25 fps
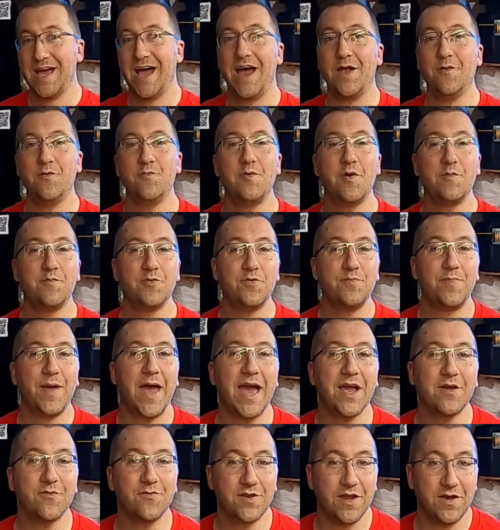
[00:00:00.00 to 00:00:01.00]
I remember
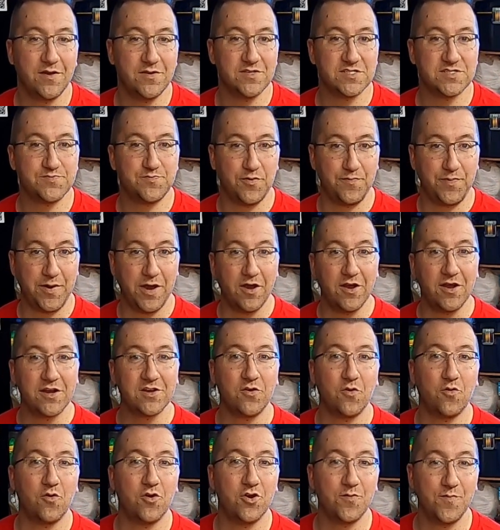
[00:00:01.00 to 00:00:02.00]
back when I was preparing
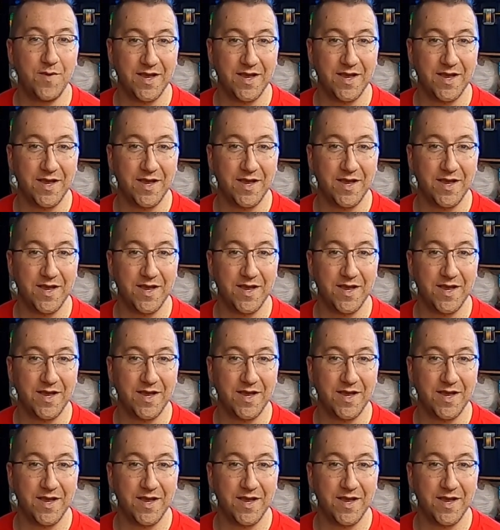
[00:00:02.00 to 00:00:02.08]
to order